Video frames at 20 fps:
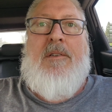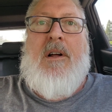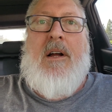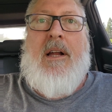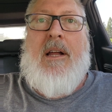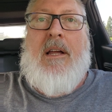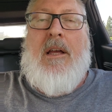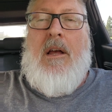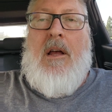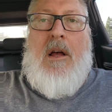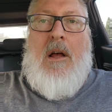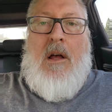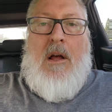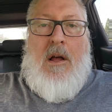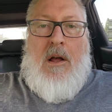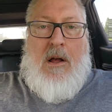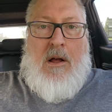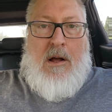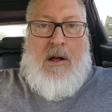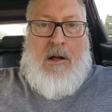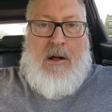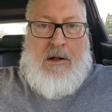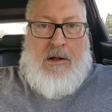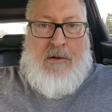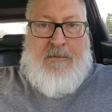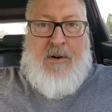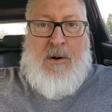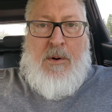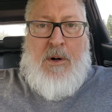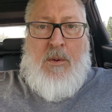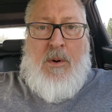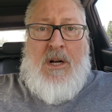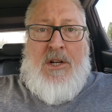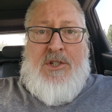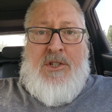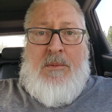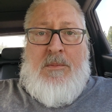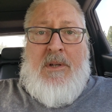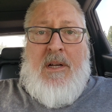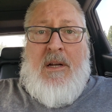Like if I want to
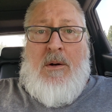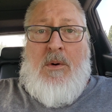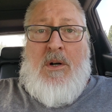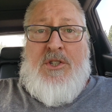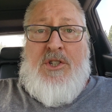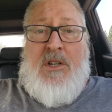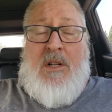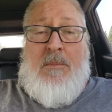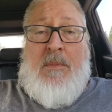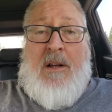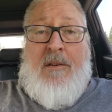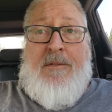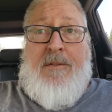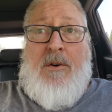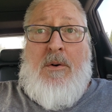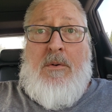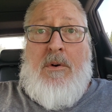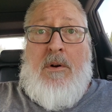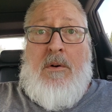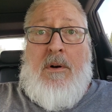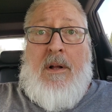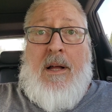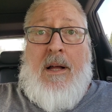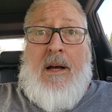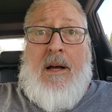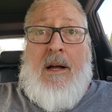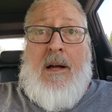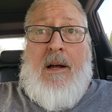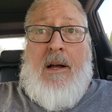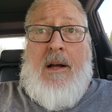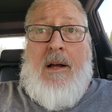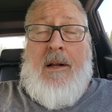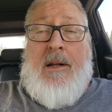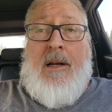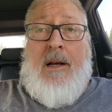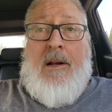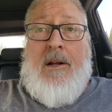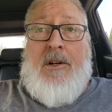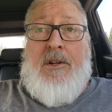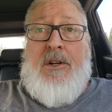watch something, I watch it on my phone. You know, I
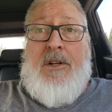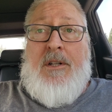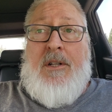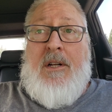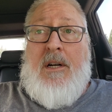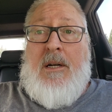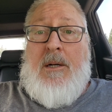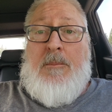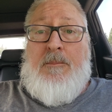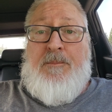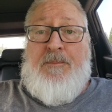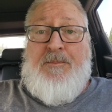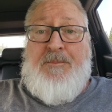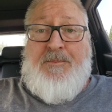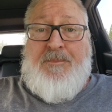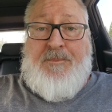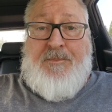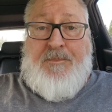got a good, you